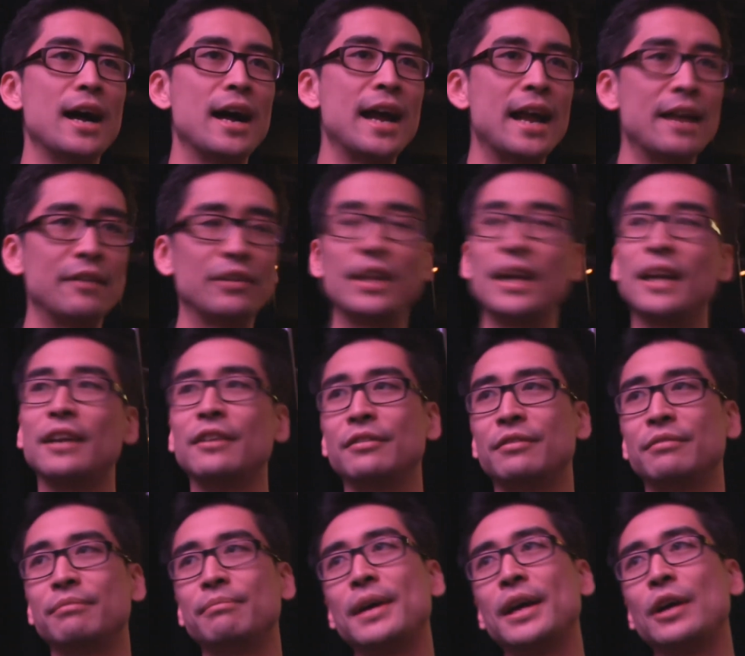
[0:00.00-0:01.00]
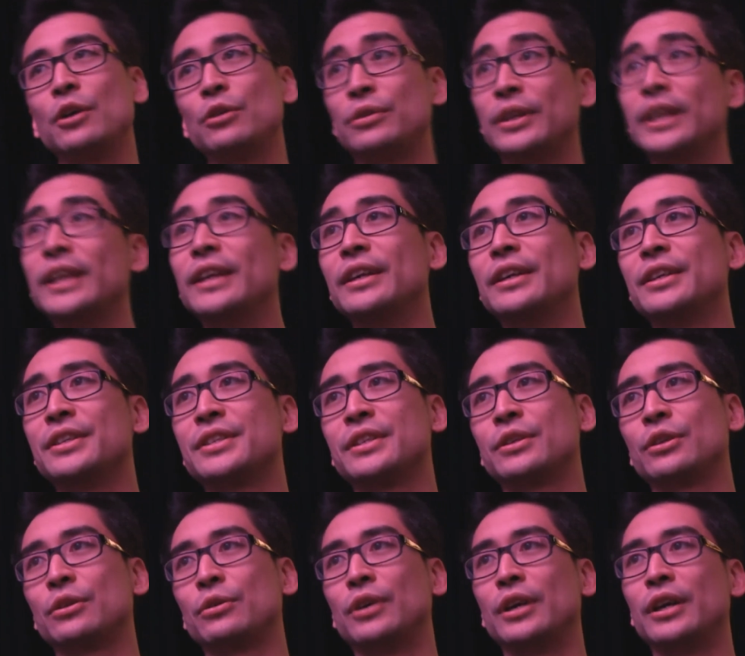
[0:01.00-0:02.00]
I have a lot of my own
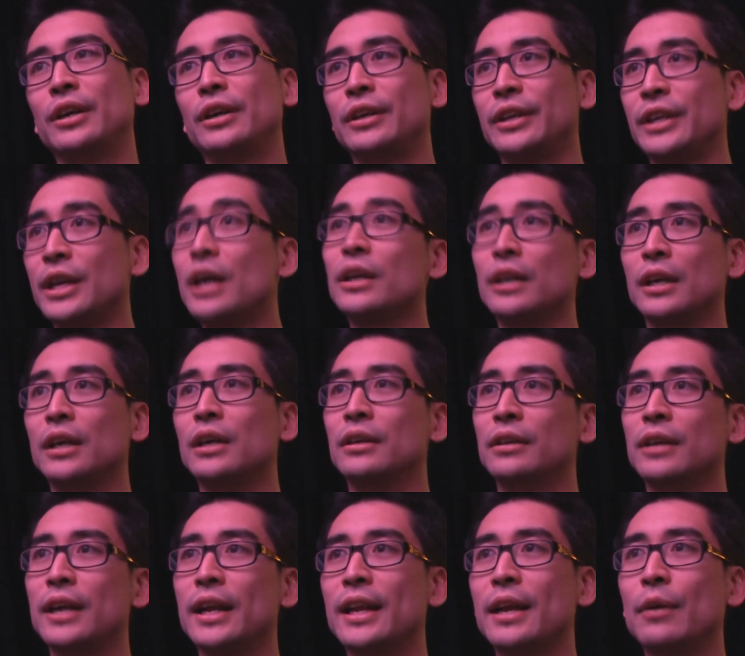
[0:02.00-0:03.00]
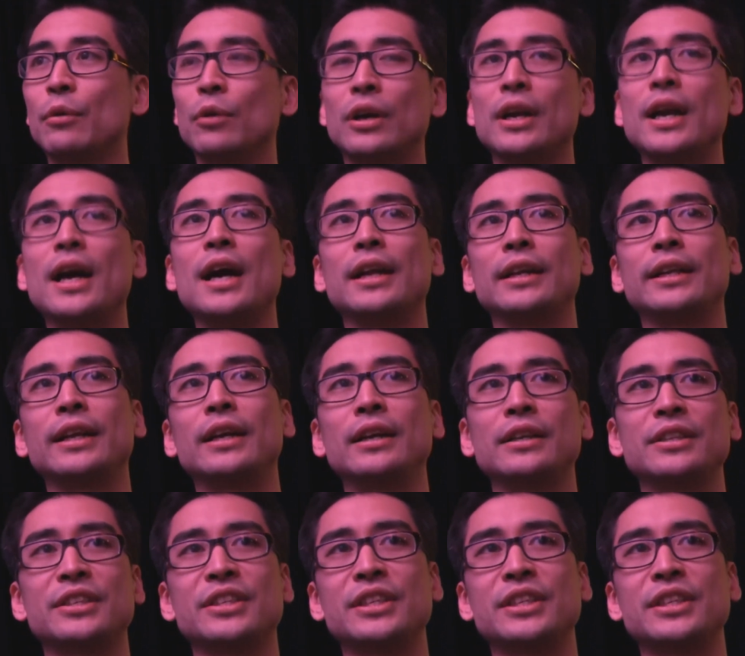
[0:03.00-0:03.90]
readers who are younger, and they're